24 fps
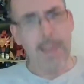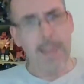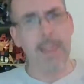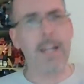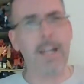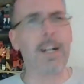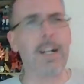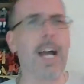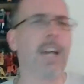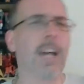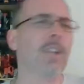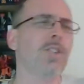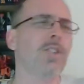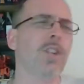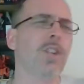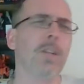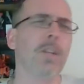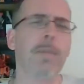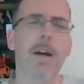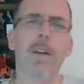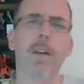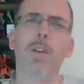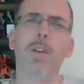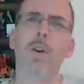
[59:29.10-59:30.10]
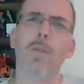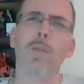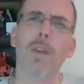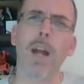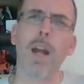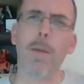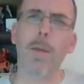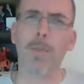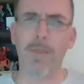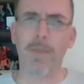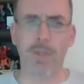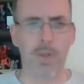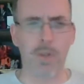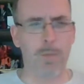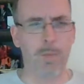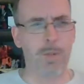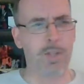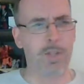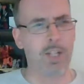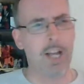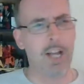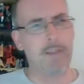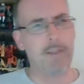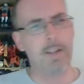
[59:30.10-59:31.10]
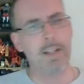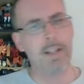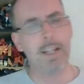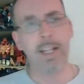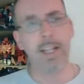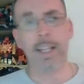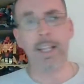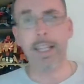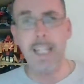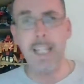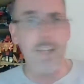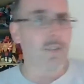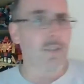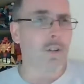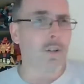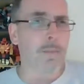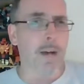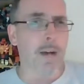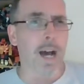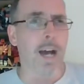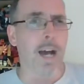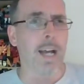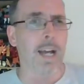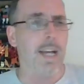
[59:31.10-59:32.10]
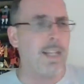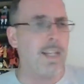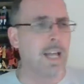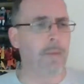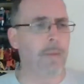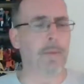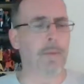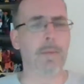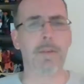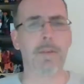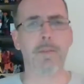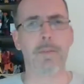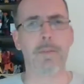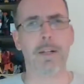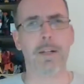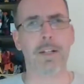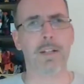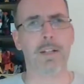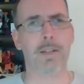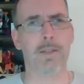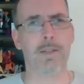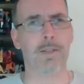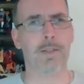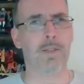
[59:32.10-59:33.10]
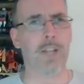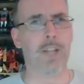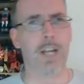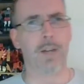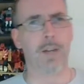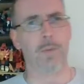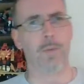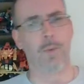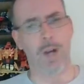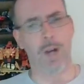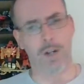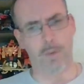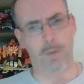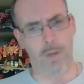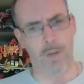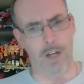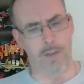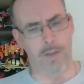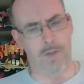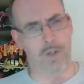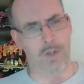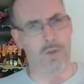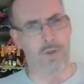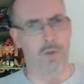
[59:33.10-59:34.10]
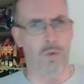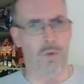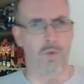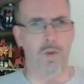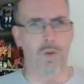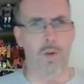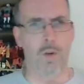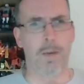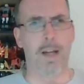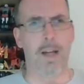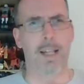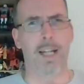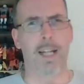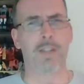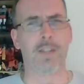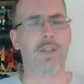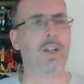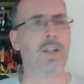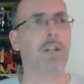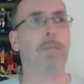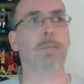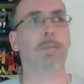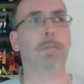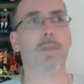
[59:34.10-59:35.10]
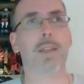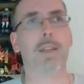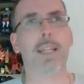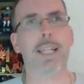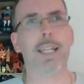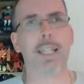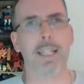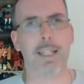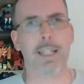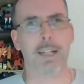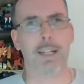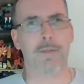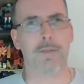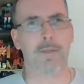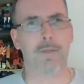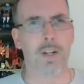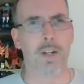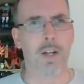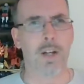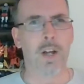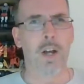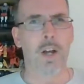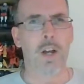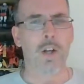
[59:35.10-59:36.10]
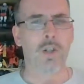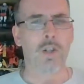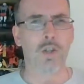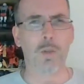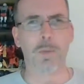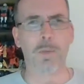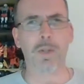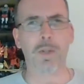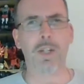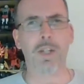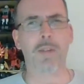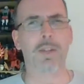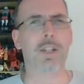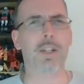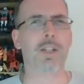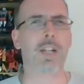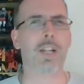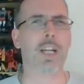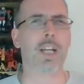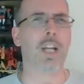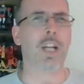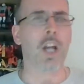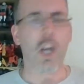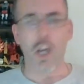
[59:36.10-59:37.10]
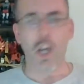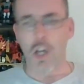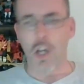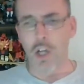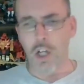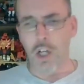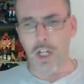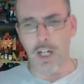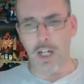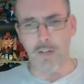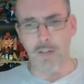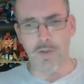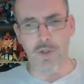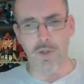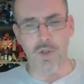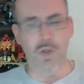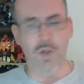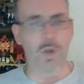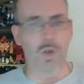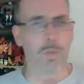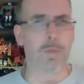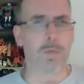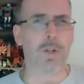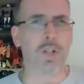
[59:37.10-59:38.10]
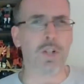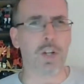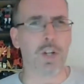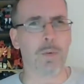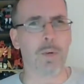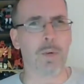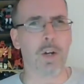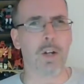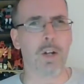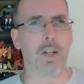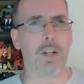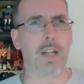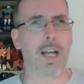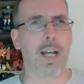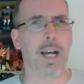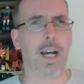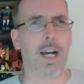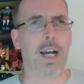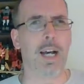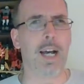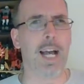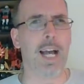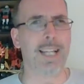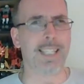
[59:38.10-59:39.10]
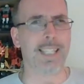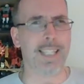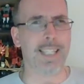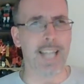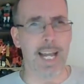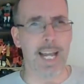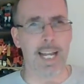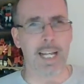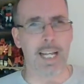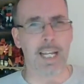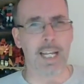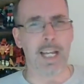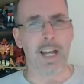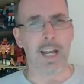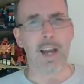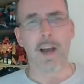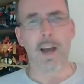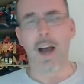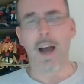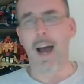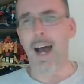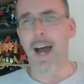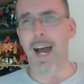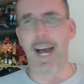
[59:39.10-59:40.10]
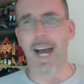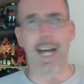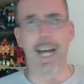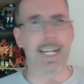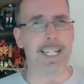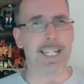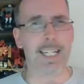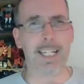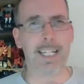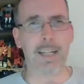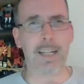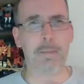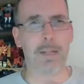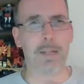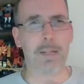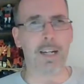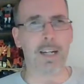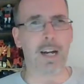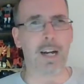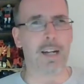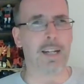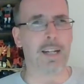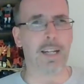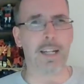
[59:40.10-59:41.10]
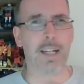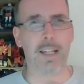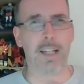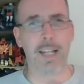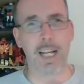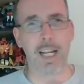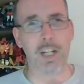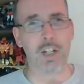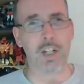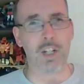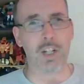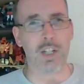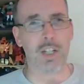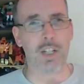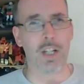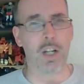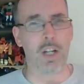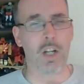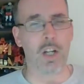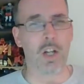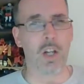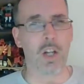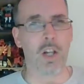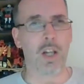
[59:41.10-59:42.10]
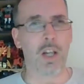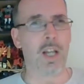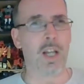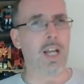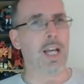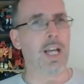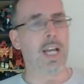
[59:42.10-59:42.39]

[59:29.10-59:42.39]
They're not concerned about an overlap with Super 7. Neither am I. A lot of people have been saying, why do we have these two robot lines? They're completely different. Super 7 is like kind of Super G1 aesthetic, highly limited articulation still.